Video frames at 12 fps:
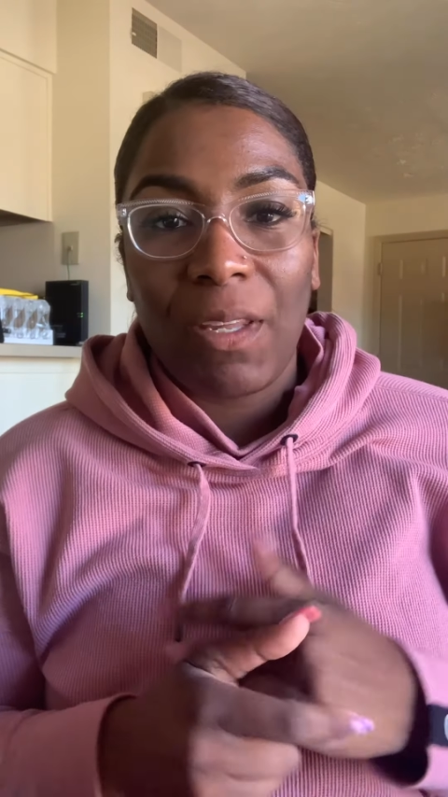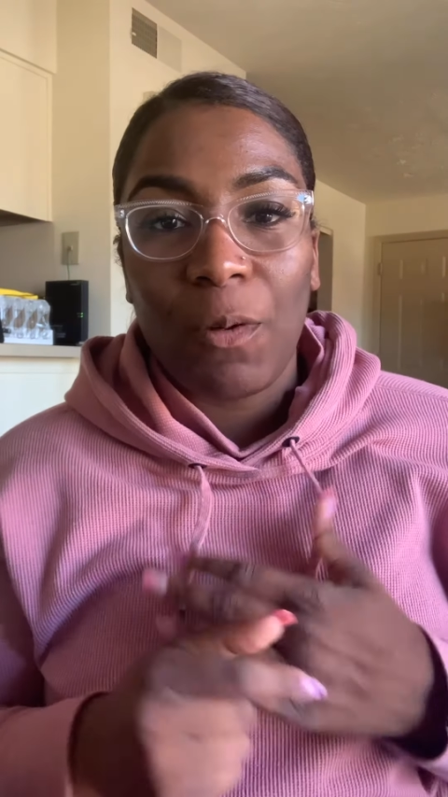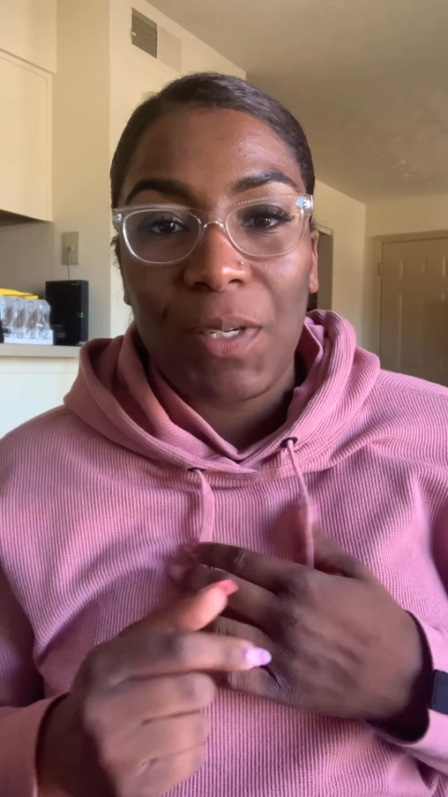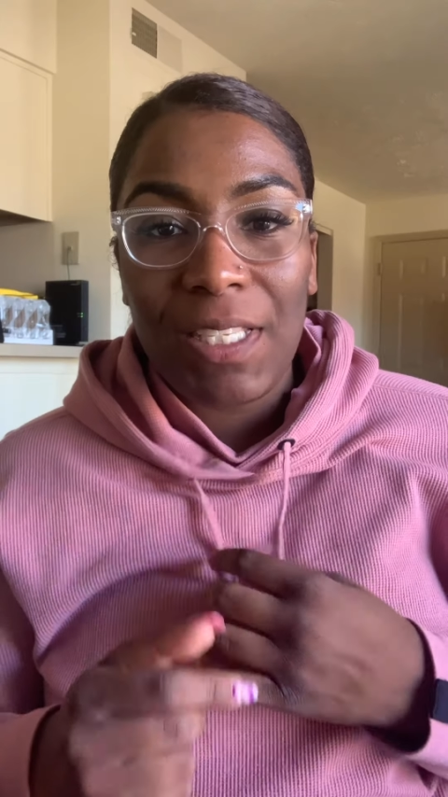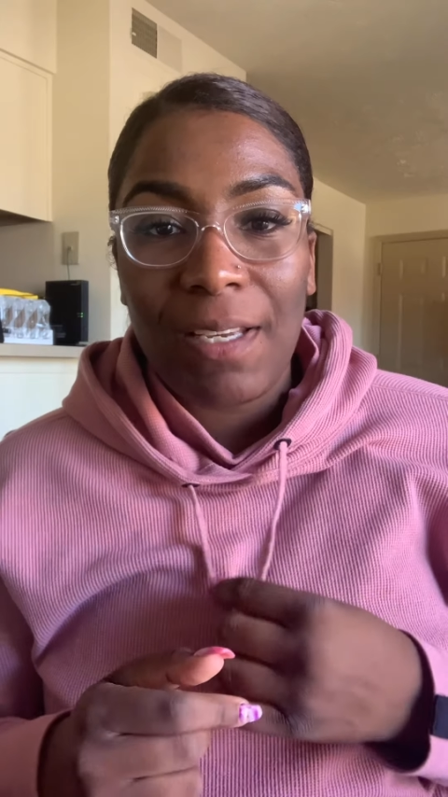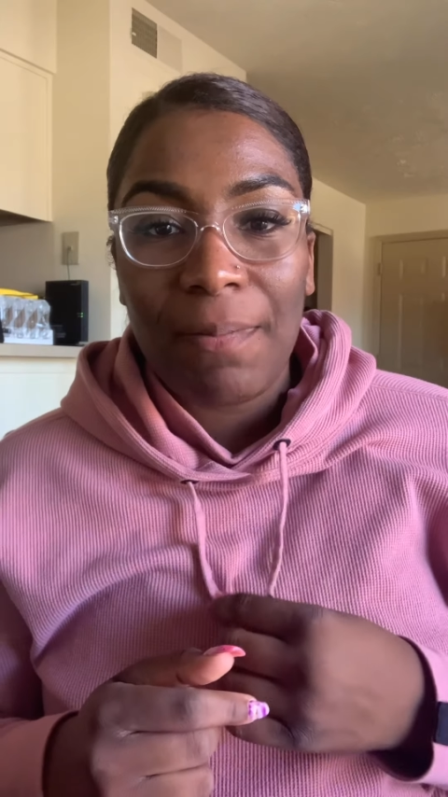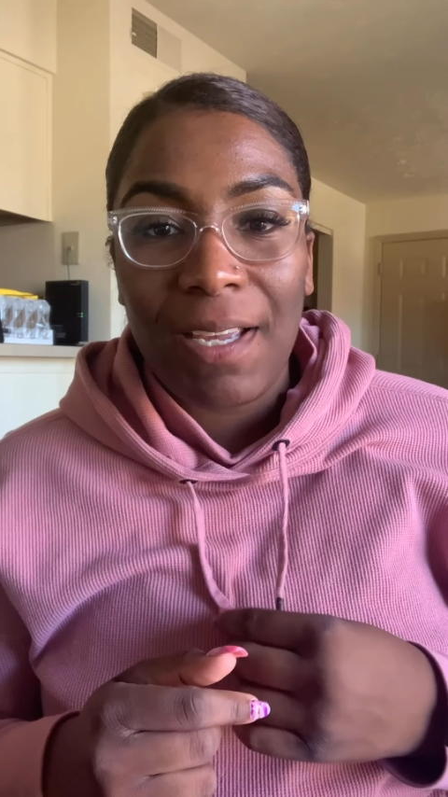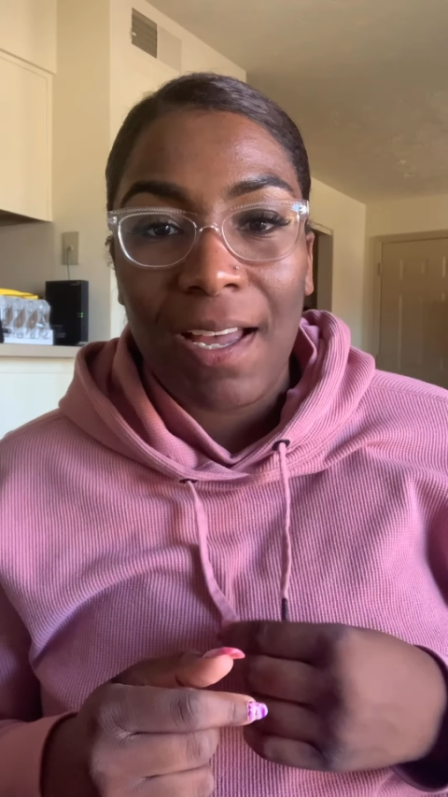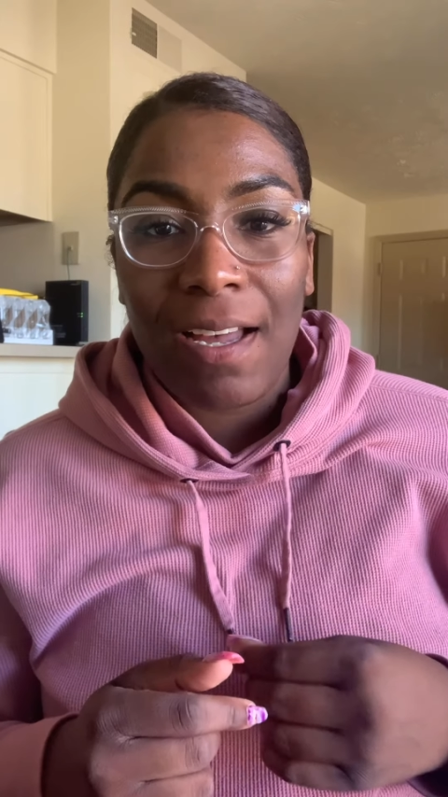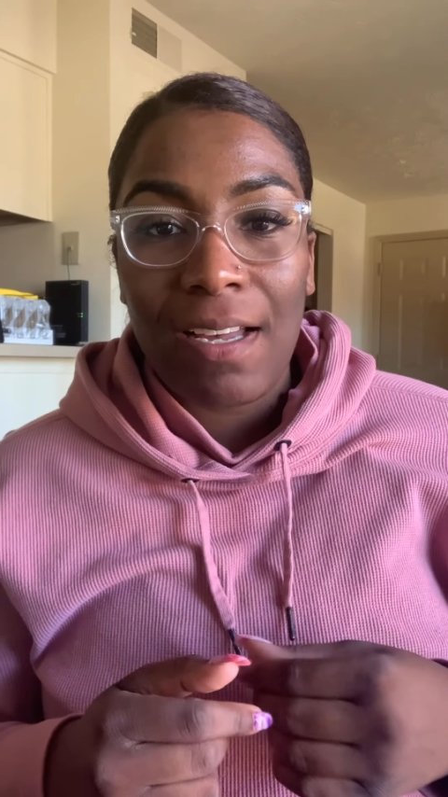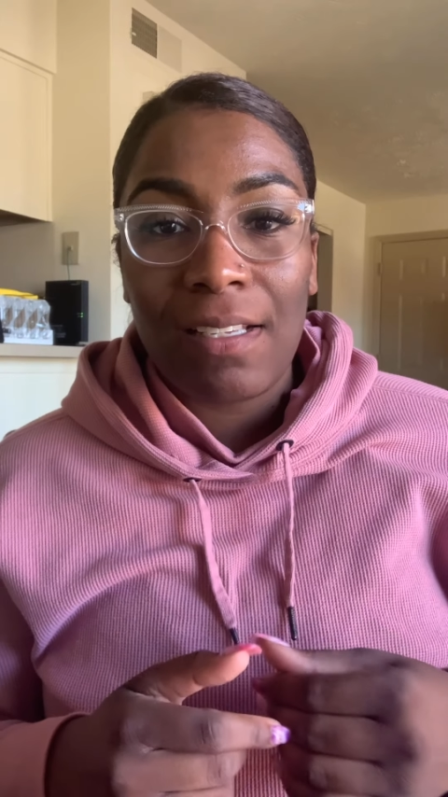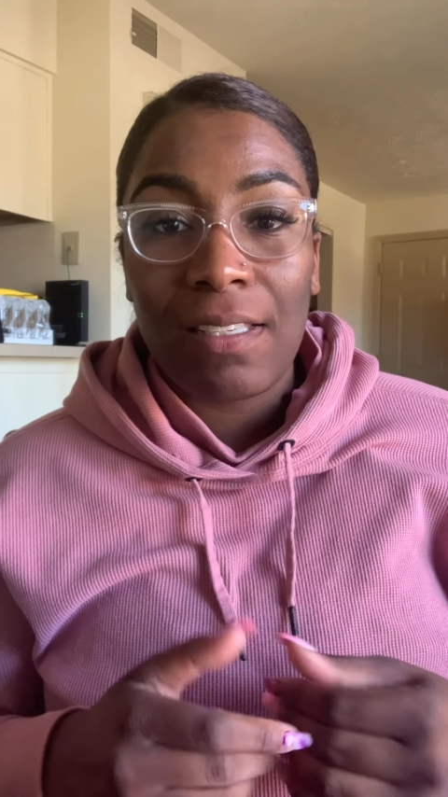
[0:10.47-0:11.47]
What's up,
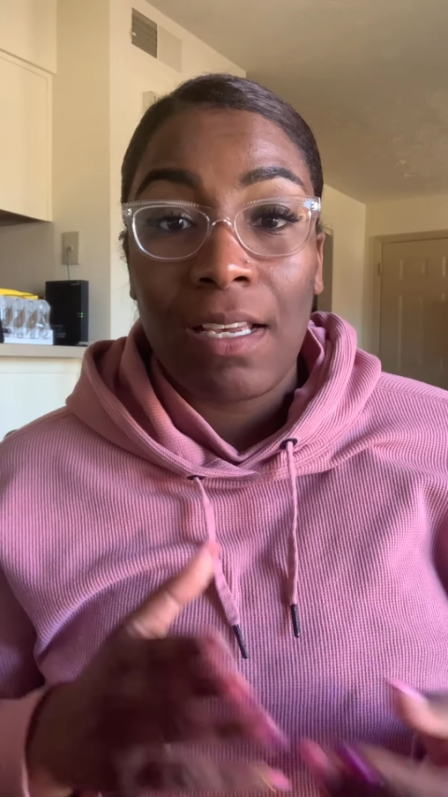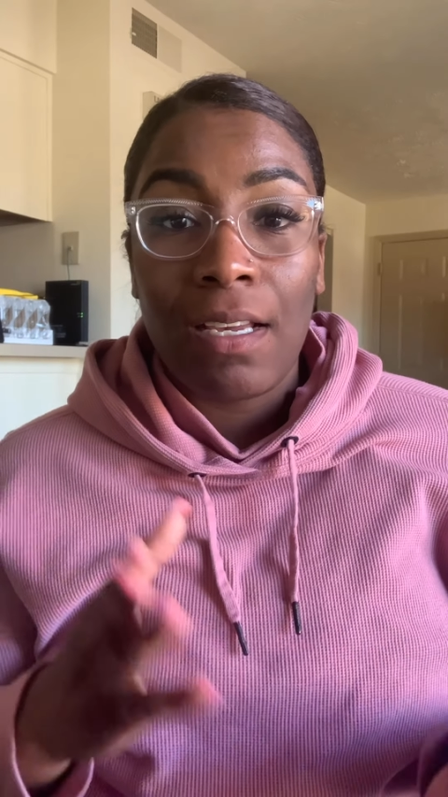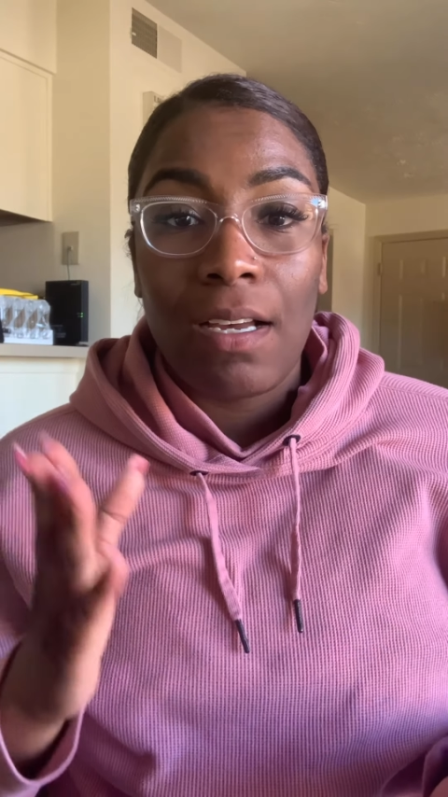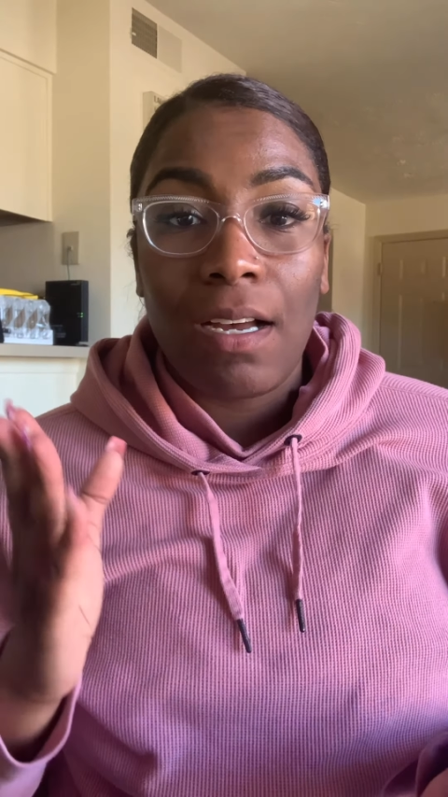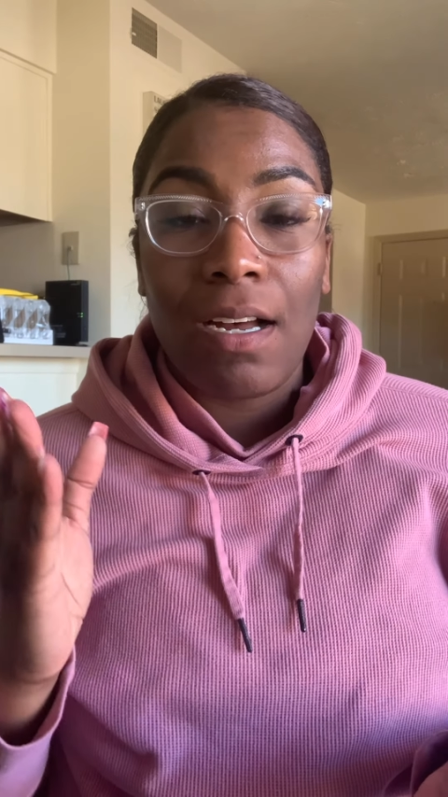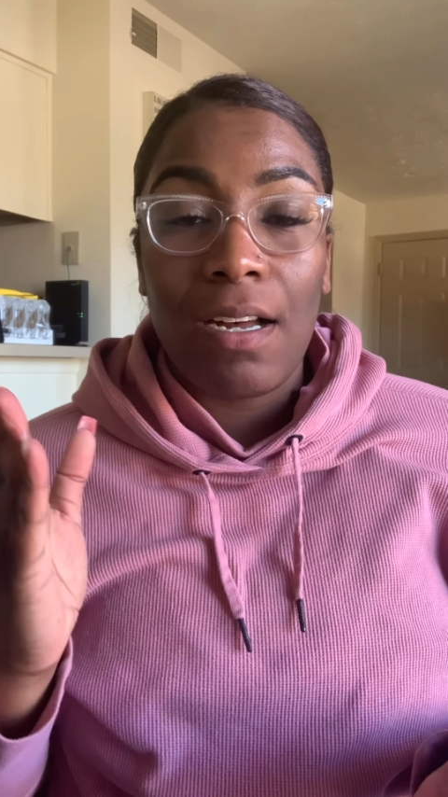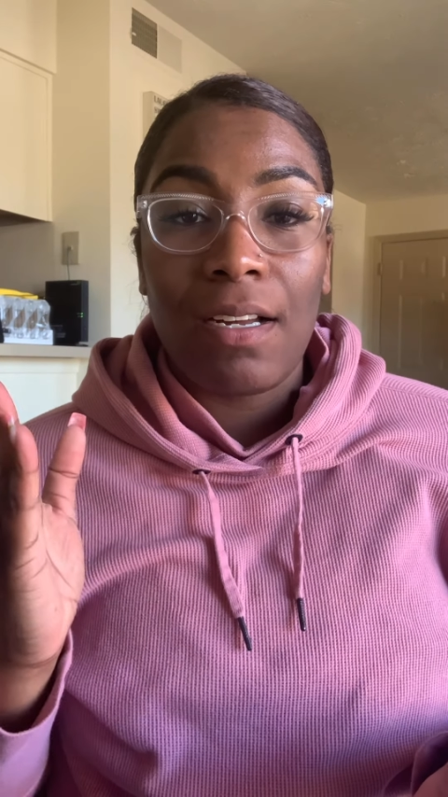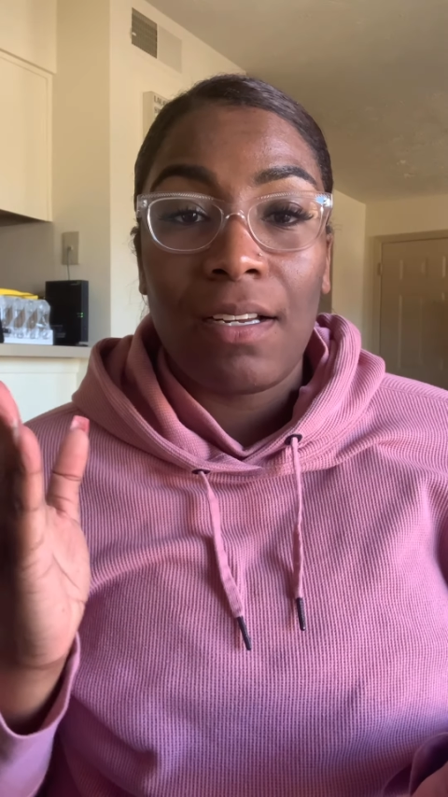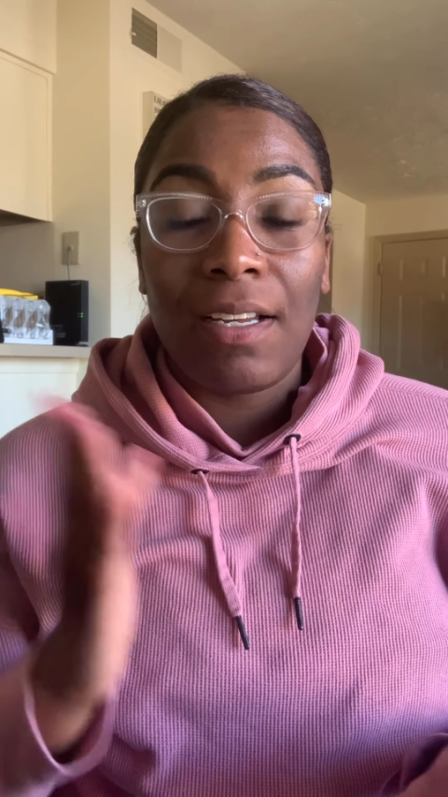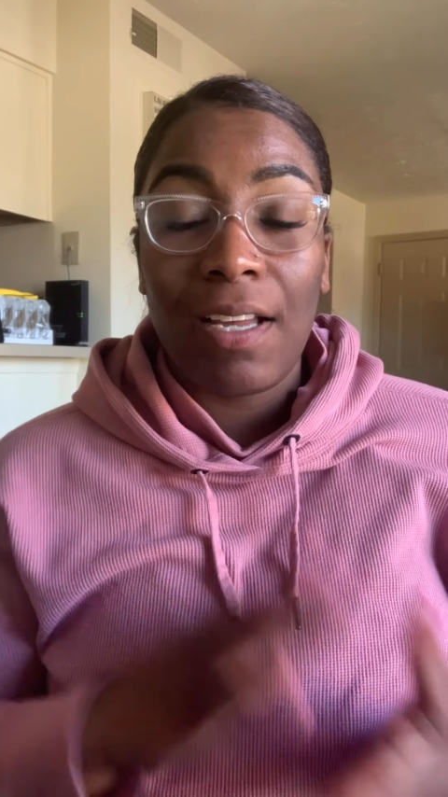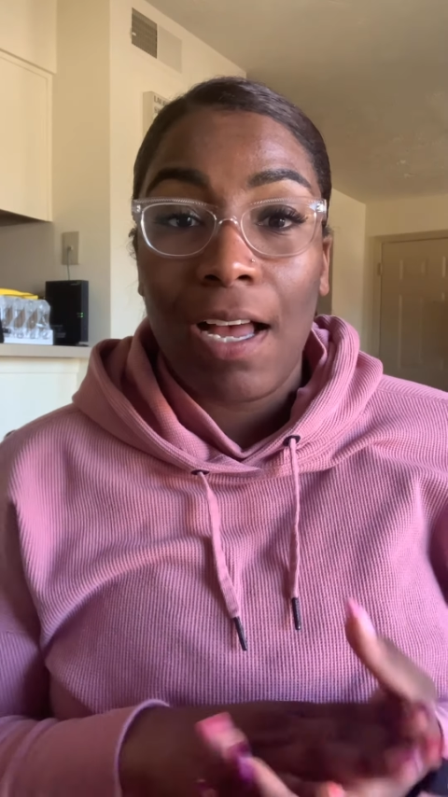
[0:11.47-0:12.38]
guys? Uh,